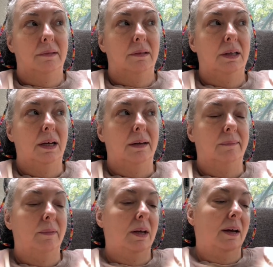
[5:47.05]
yeah.
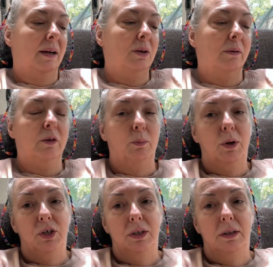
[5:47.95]
I do have
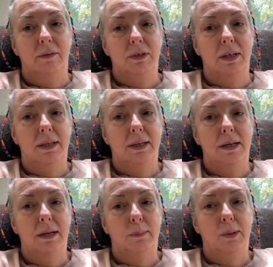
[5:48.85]
compression gloves in case I
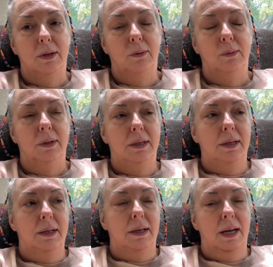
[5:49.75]
need them, so.
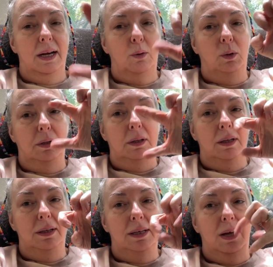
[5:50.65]
And I will,
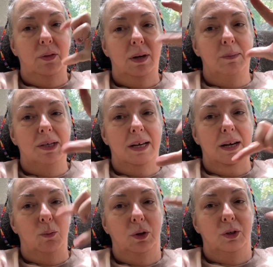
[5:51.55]
now that I'm done,
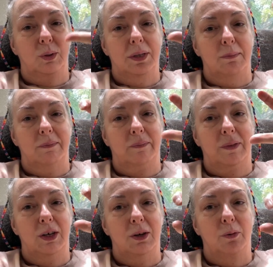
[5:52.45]
I will do some,
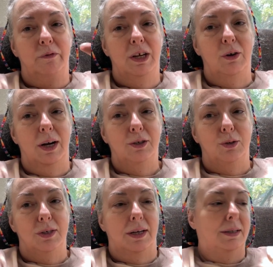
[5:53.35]
you know, finger
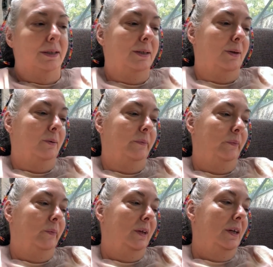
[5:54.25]
exercises, so.
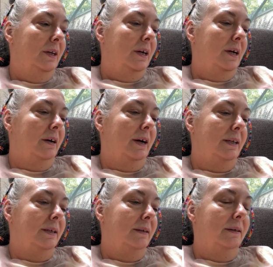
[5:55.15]
All
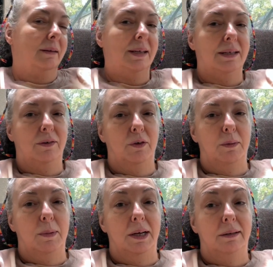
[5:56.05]
right, that's it for the
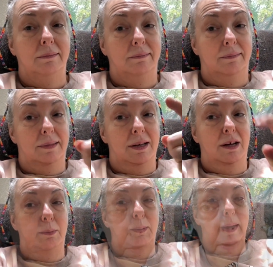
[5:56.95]
minute.
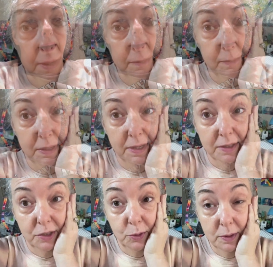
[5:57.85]
I'll be back. Okay. I
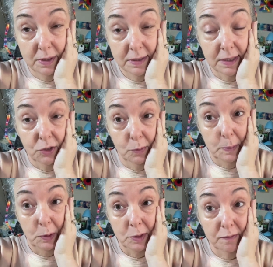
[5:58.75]
got two of the scheduled
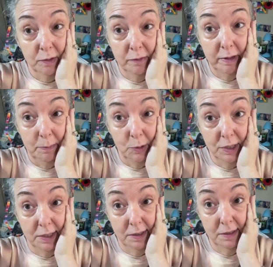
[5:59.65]
posts for November
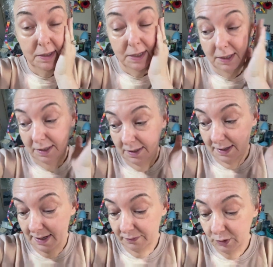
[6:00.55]
done
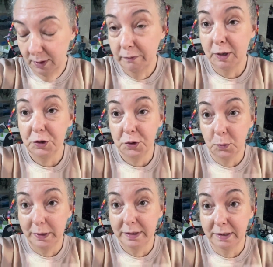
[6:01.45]
after I finished the
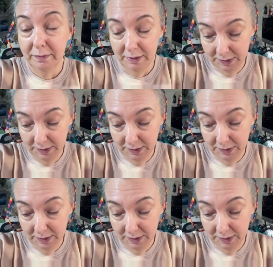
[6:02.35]
one sleeve on the